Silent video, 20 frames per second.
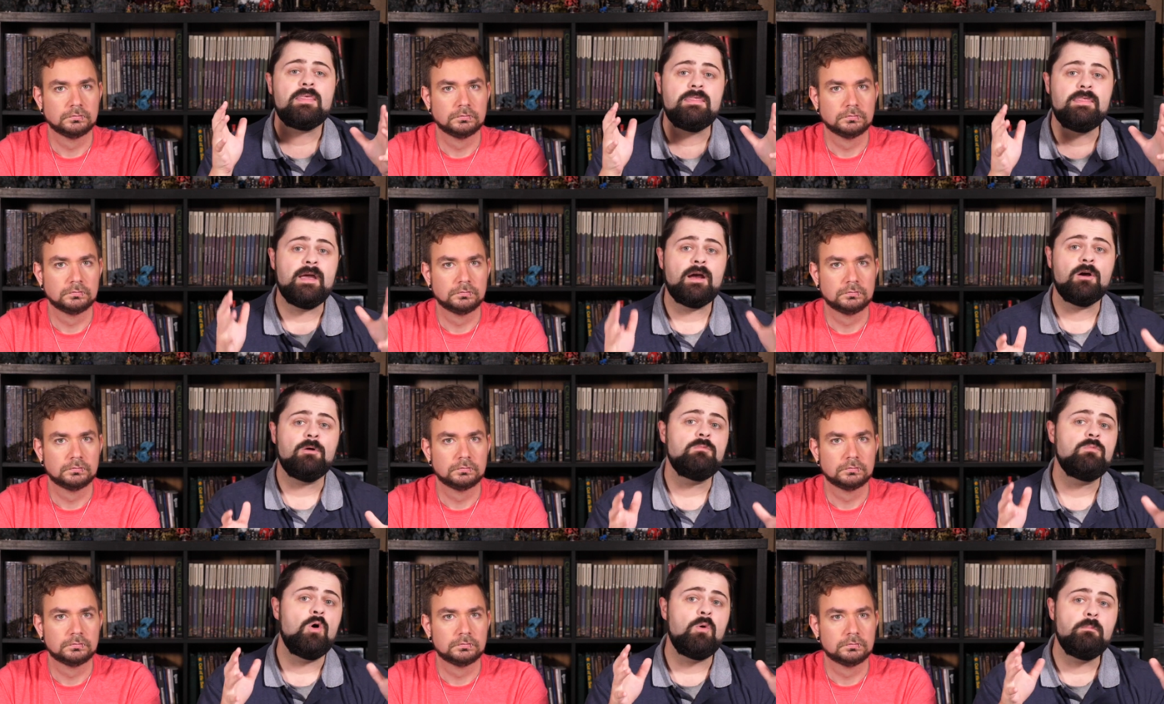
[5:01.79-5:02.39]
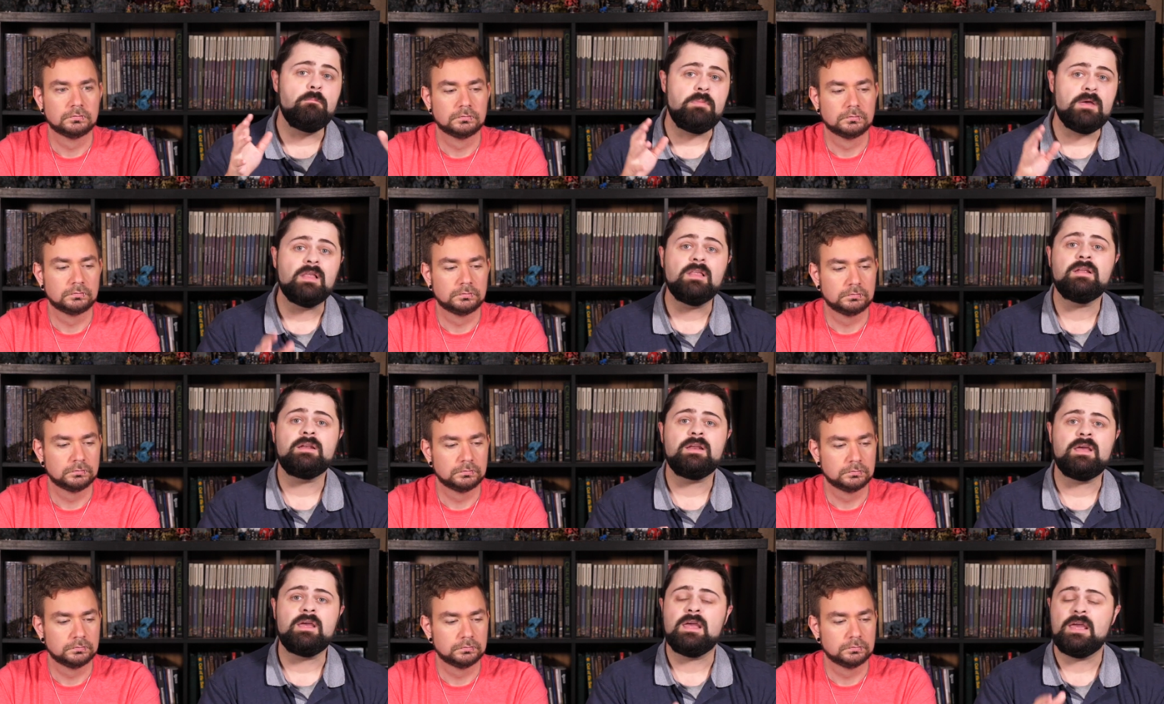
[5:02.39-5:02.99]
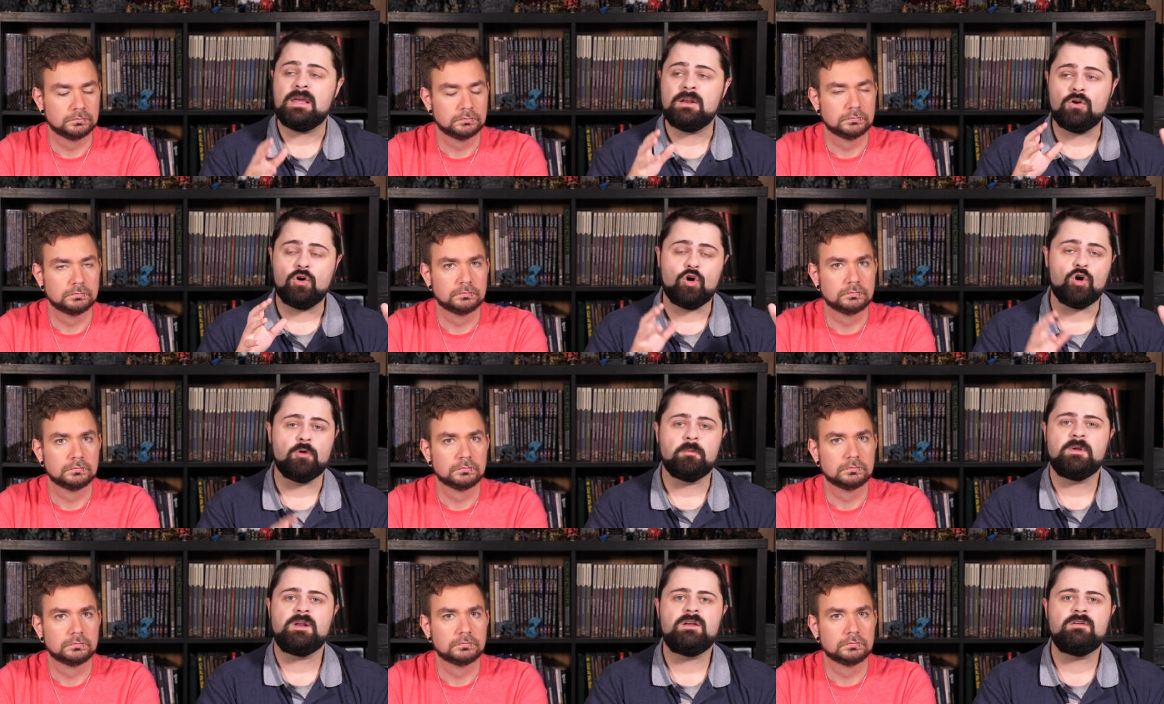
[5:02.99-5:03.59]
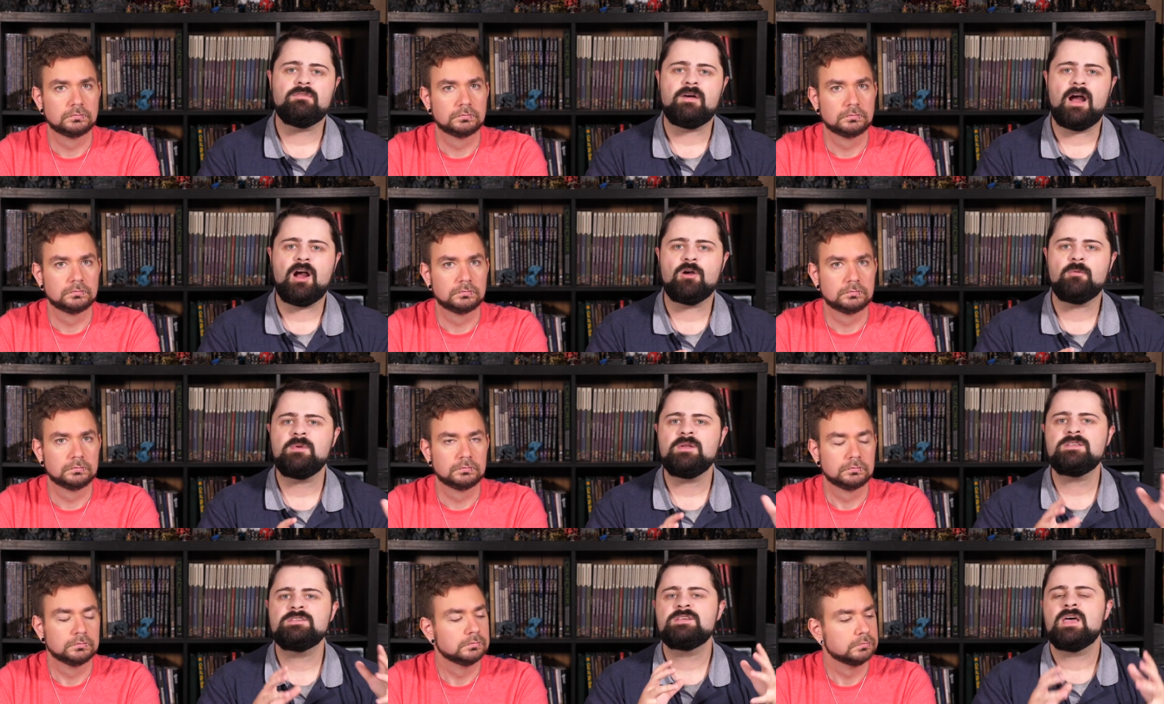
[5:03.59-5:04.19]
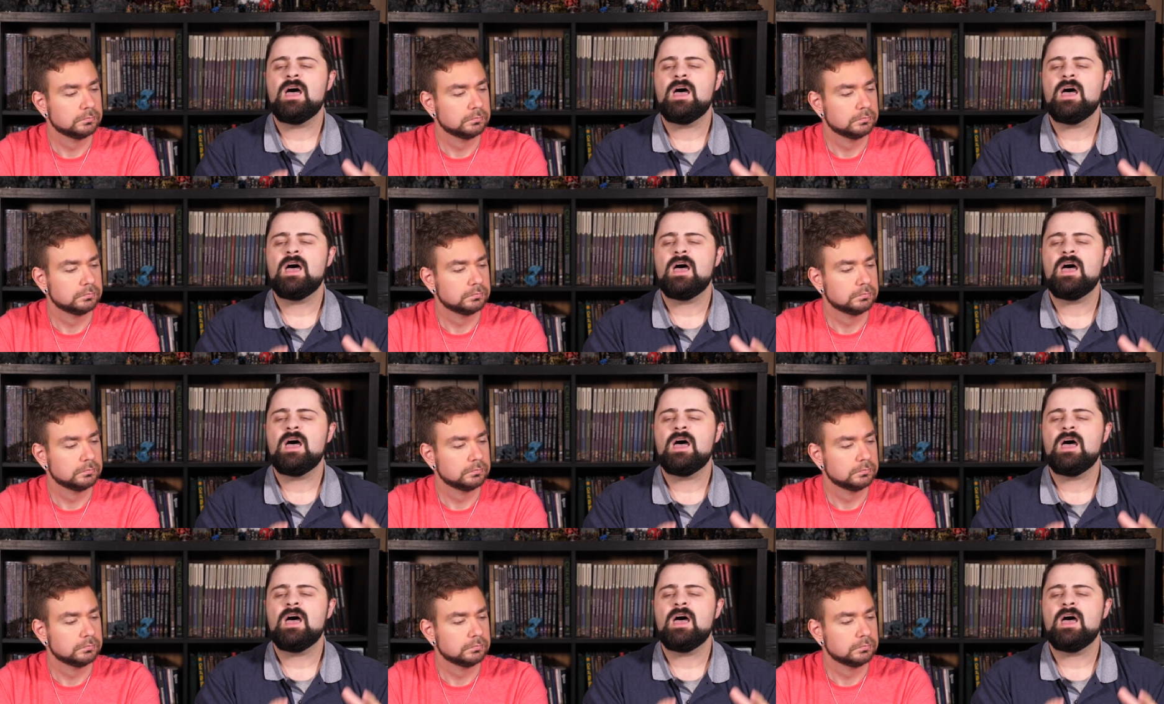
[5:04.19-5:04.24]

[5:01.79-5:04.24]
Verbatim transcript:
Speaker 1: their mobility in urban environments